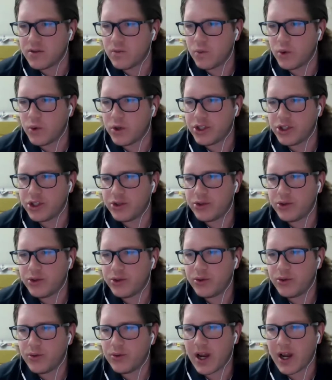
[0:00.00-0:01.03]
Would
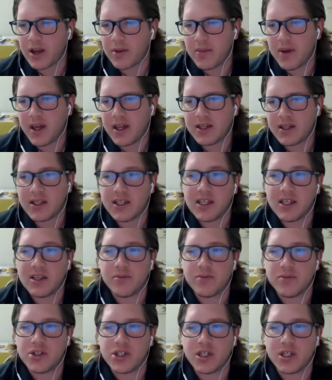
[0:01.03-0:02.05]
you recommend
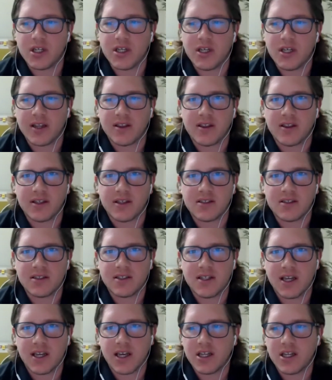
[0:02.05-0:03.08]
EMG at this
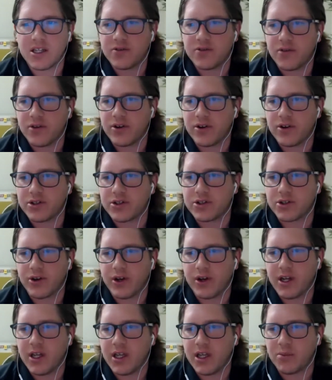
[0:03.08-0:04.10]
stage for
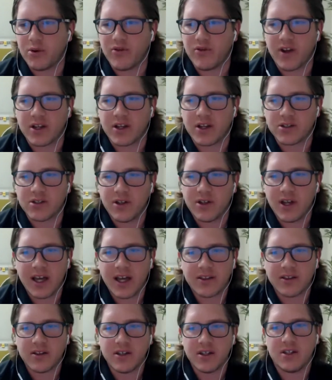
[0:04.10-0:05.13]
screening professional
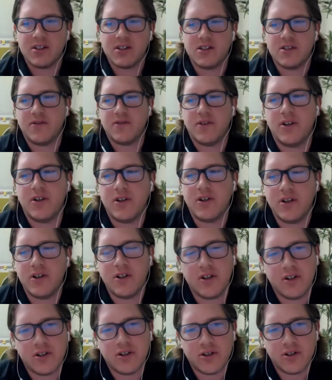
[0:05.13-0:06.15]
athletes
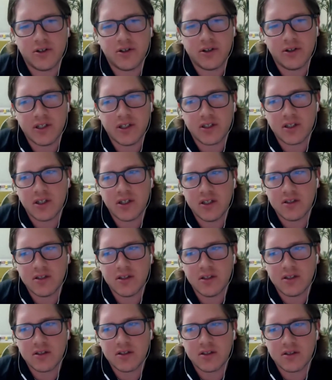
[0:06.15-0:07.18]
for shoulder
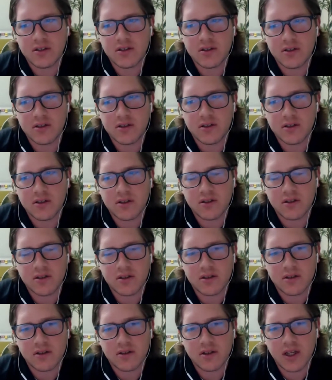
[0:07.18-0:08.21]
dyskinesis?
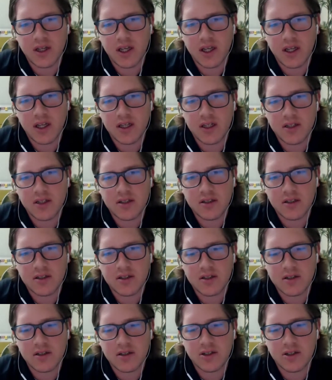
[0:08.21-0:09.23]
And
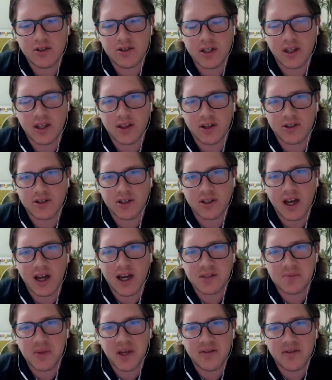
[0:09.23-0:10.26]
do you think there's a
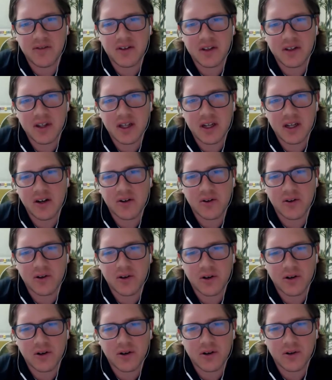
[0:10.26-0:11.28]
cost benefit there,
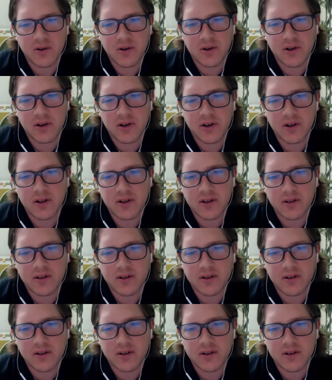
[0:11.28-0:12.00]
or